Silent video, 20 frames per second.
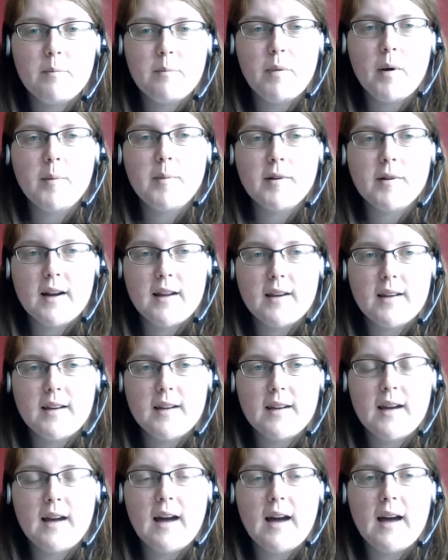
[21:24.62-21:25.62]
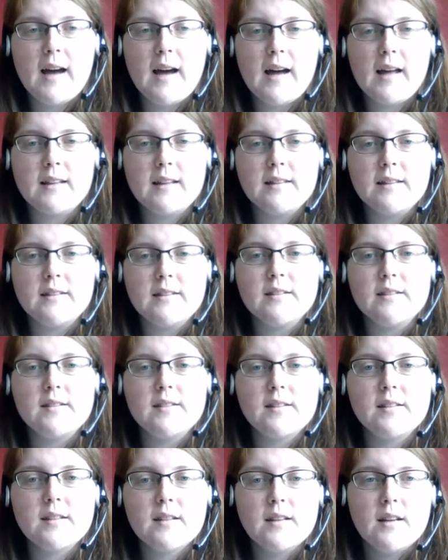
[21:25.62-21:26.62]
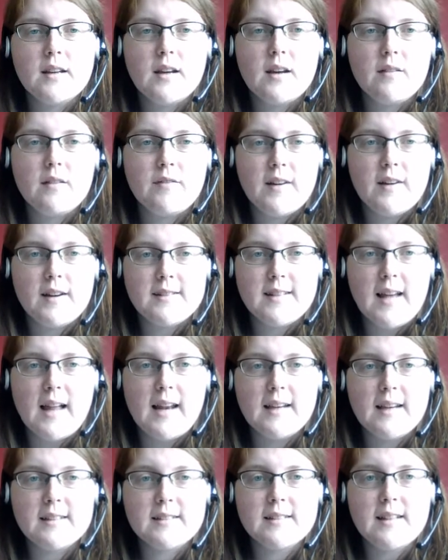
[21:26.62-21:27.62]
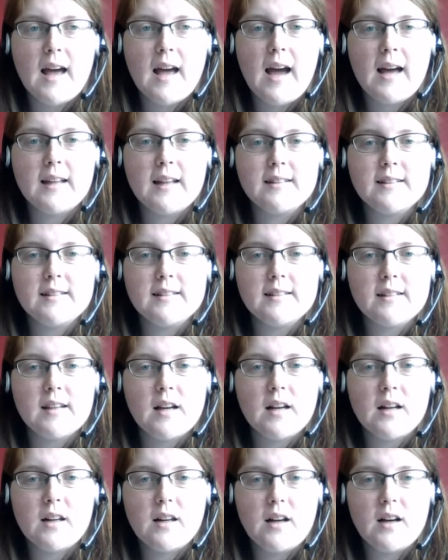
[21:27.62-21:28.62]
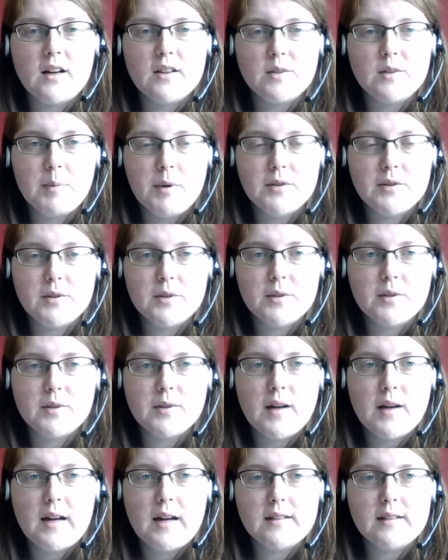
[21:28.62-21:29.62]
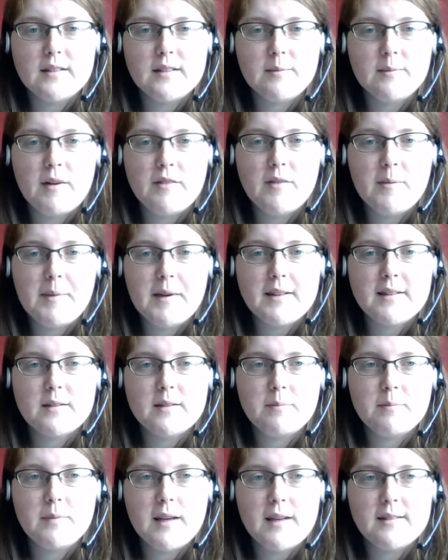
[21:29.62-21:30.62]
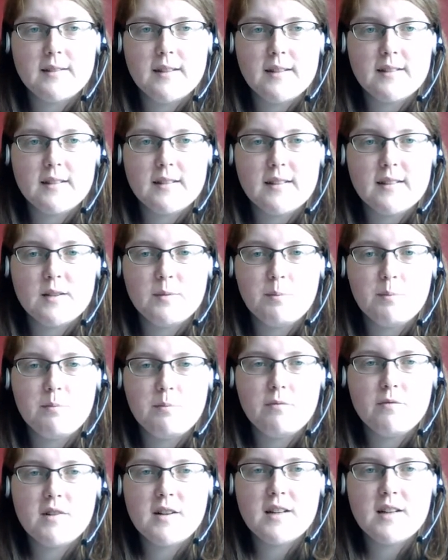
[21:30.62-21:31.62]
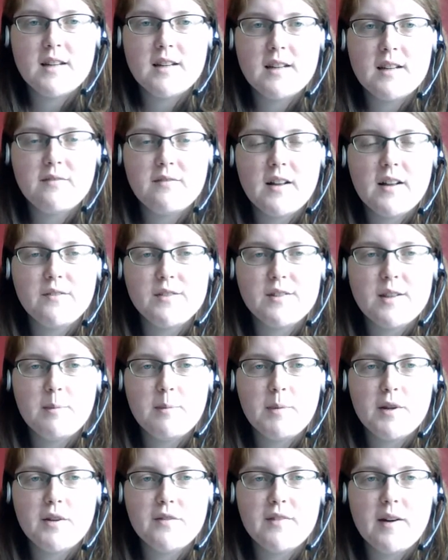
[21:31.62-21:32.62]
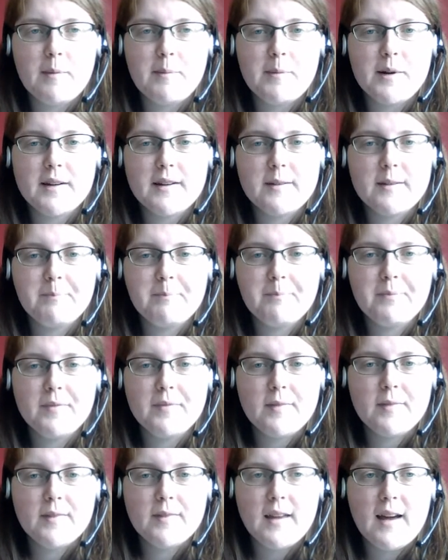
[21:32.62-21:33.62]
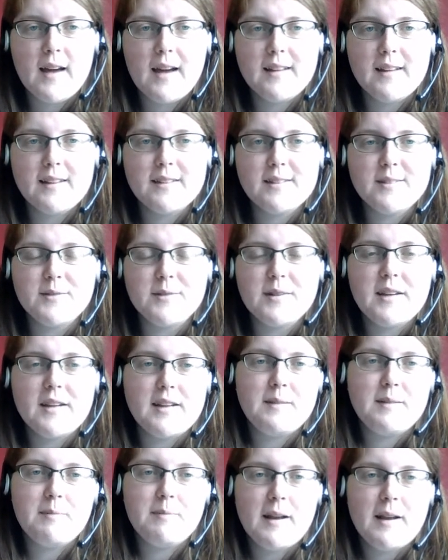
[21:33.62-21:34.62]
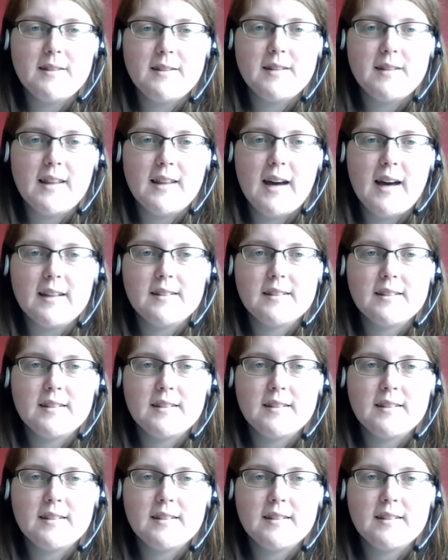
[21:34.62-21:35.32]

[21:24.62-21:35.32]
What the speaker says: pomegranate and physalis and a glass bottle and some other bits and pieces and this really velvety blue fabric, and we painted that.